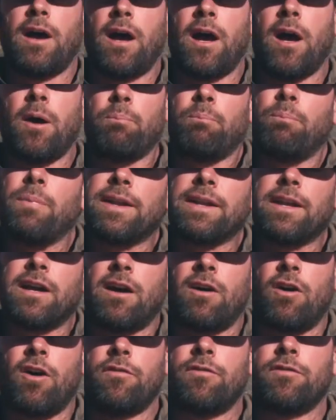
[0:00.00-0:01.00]
But yeah,
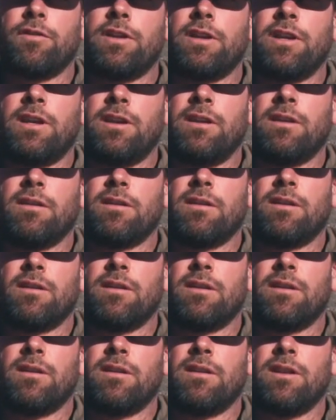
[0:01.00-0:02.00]
often the
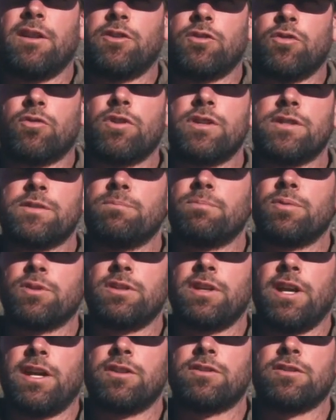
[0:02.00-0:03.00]
tourism
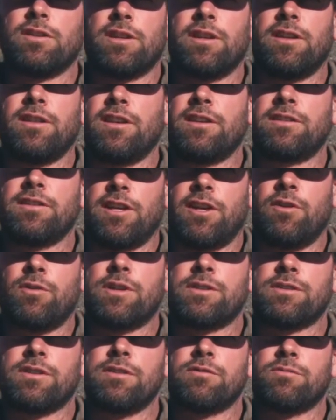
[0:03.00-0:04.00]
potential in these
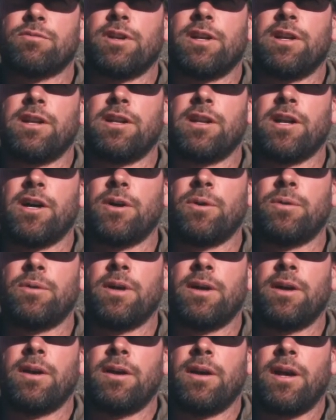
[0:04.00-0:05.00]
areas is really low
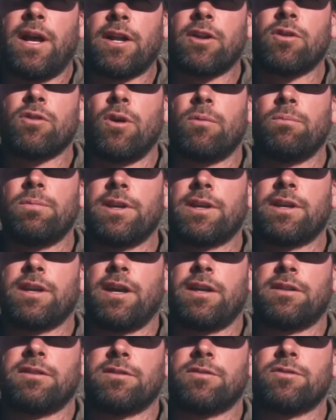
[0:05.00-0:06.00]
and
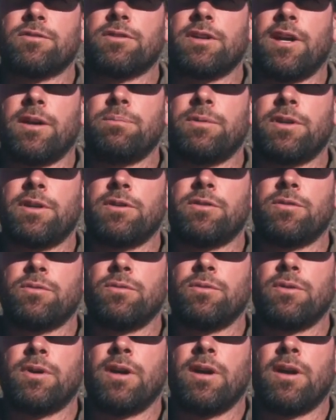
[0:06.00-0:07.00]
complicated to tap
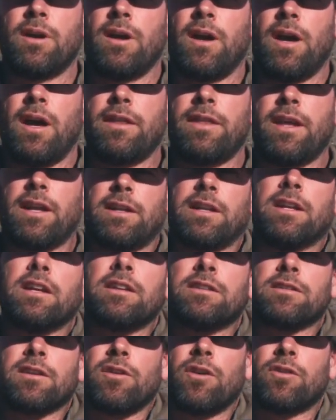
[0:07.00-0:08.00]
into. And that
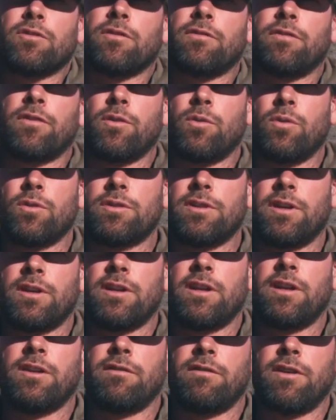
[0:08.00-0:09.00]
needs a lot of thought
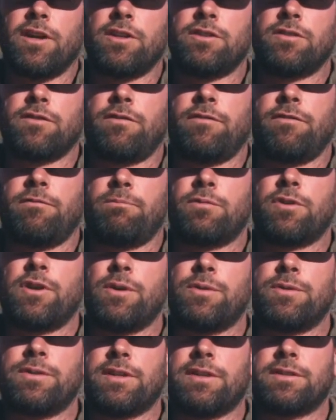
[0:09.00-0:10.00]
and innovative
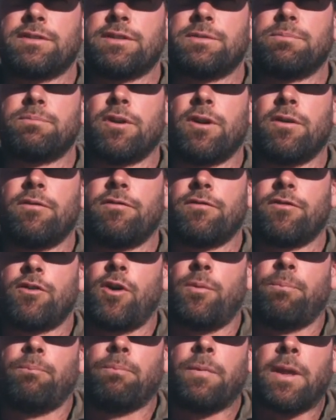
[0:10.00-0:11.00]
processes, both
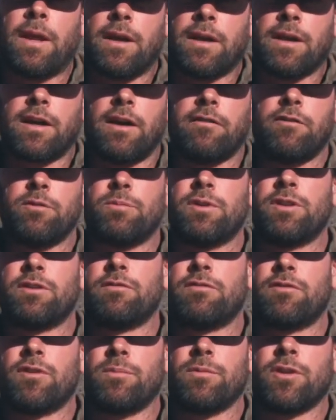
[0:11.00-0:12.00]
from
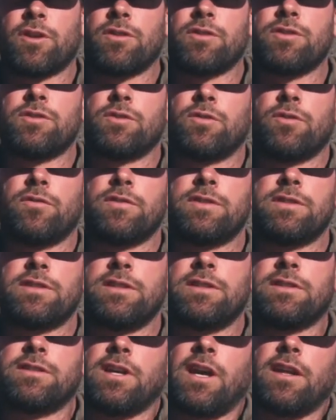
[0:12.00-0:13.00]
government, from the
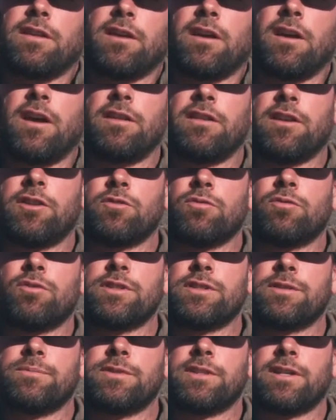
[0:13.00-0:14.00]
conservancies and the
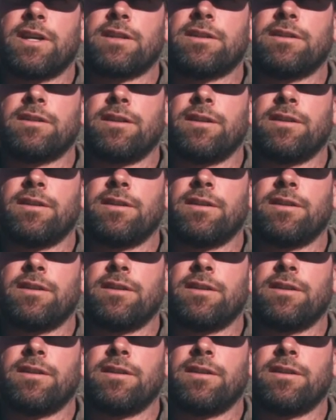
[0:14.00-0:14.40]
tourism sector.